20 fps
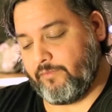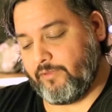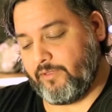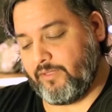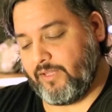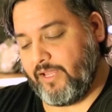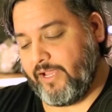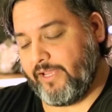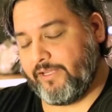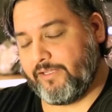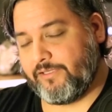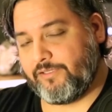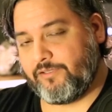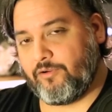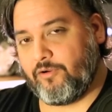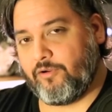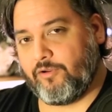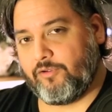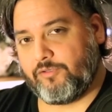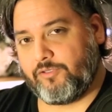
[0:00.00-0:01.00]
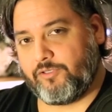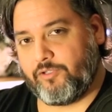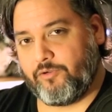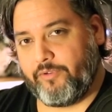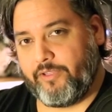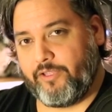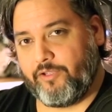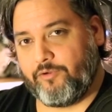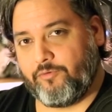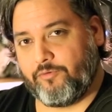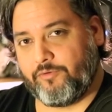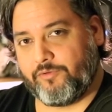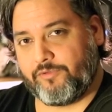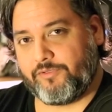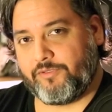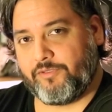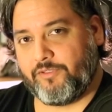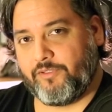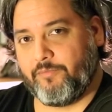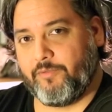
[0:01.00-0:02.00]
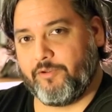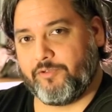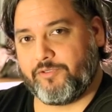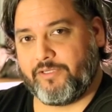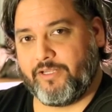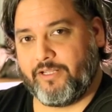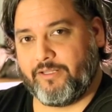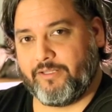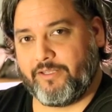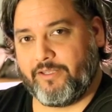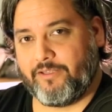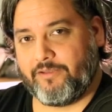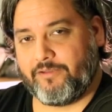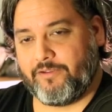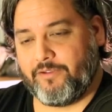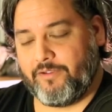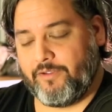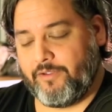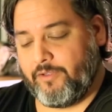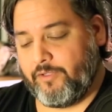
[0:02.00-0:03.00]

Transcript: The lightest also equals the most delicate.